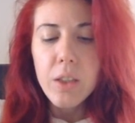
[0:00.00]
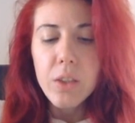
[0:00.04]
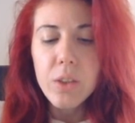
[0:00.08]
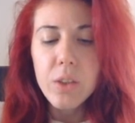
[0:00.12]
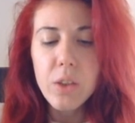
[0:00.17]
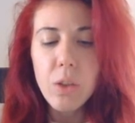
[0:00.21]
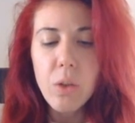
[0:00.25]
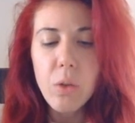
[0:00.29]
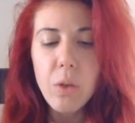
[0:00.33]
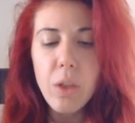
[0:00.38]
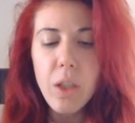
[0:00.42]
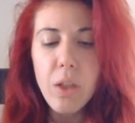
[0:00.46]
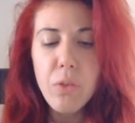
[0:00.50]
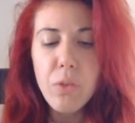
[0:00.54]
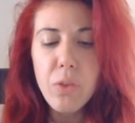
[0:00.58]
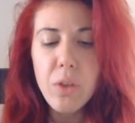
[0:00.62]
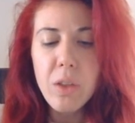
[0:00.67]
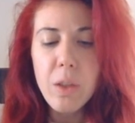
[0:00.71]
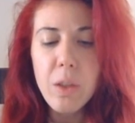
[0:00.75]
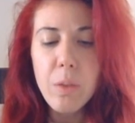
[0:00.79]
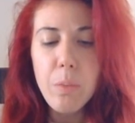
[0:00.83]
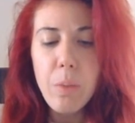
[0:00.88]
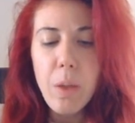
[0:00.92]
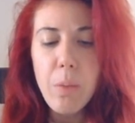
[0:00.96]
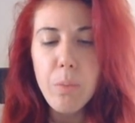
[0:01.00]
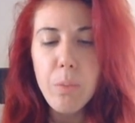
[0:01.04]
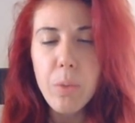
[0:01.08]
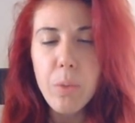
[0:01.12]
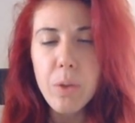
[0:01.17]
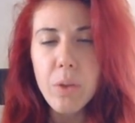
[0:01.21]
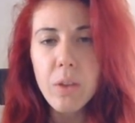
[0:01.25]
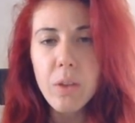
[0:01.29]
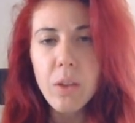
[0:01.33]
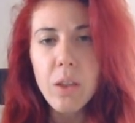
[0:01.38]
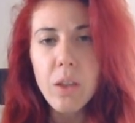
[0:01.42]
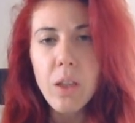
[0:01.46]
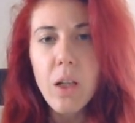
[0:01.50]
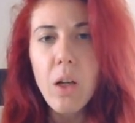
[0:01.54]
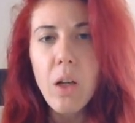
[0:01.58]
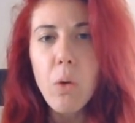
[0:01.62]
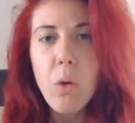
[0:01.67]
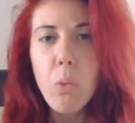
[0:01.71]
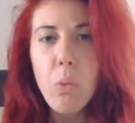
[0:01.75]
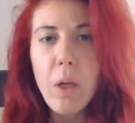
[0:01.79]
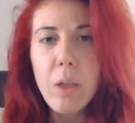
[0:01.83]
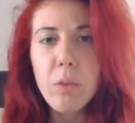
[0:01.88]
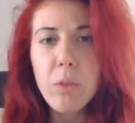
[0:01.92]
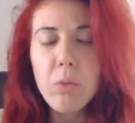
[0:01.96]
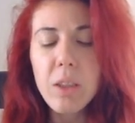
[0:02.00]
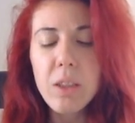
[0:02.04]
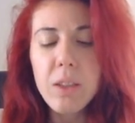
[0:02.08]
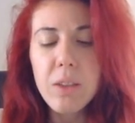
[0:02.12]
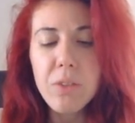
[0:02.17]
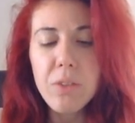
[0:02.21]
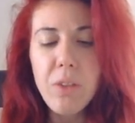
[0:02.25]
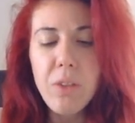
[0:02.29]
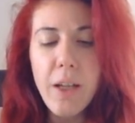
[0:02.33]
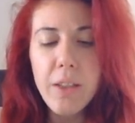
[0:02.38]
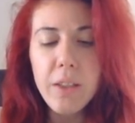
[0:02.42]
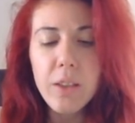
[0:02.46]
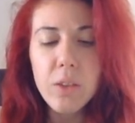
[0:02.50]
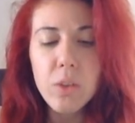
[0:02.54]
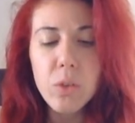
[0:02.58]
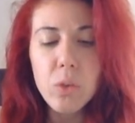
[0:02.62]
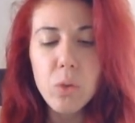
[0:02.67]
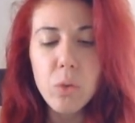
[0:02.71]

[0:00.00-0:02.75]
So if you remember, when we divide